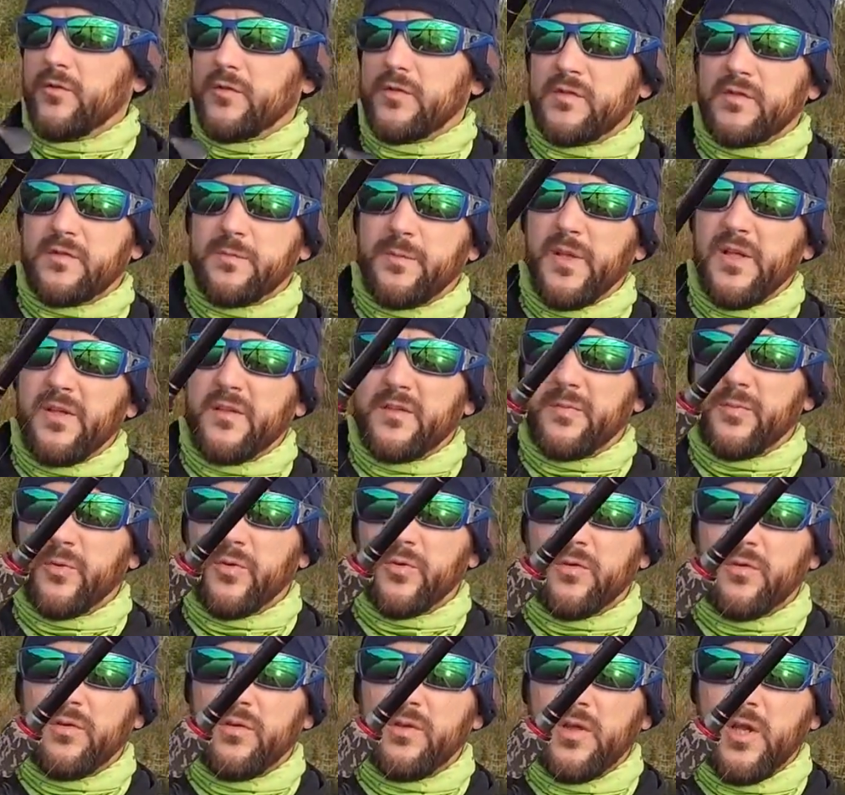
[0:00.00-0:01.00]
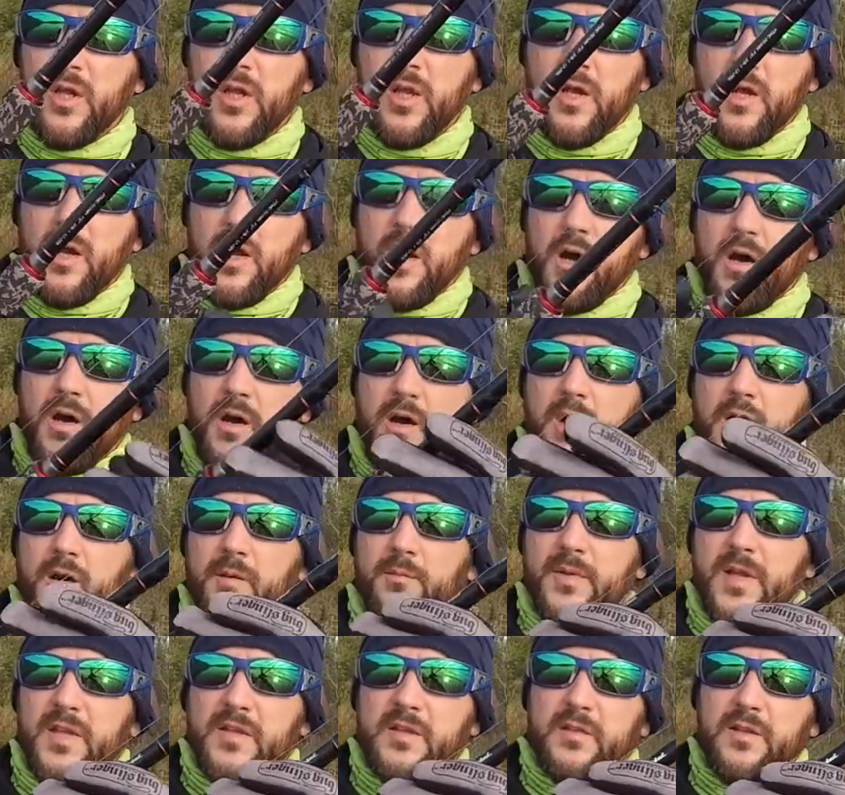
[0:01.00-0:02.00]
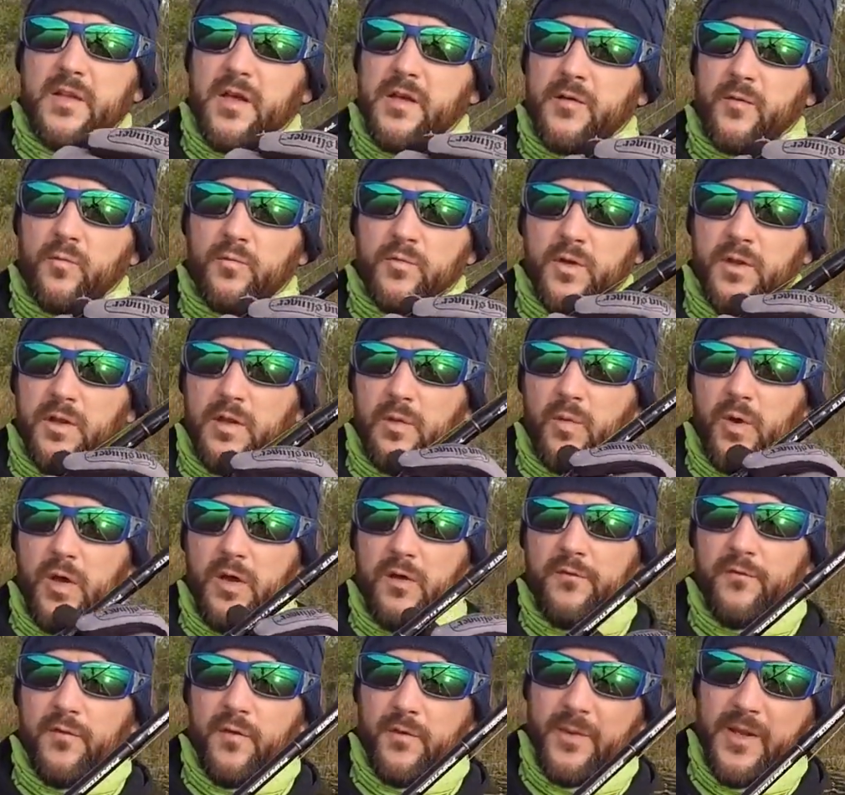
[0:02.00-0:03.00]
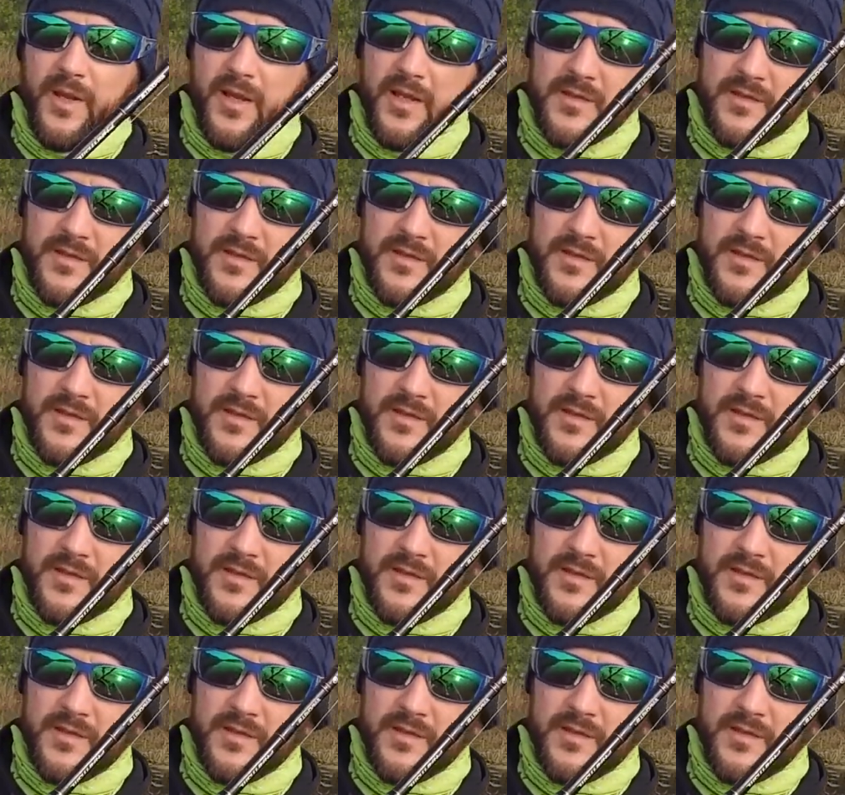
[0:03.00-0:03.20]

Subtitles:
Speed Spool. It's done really well for me.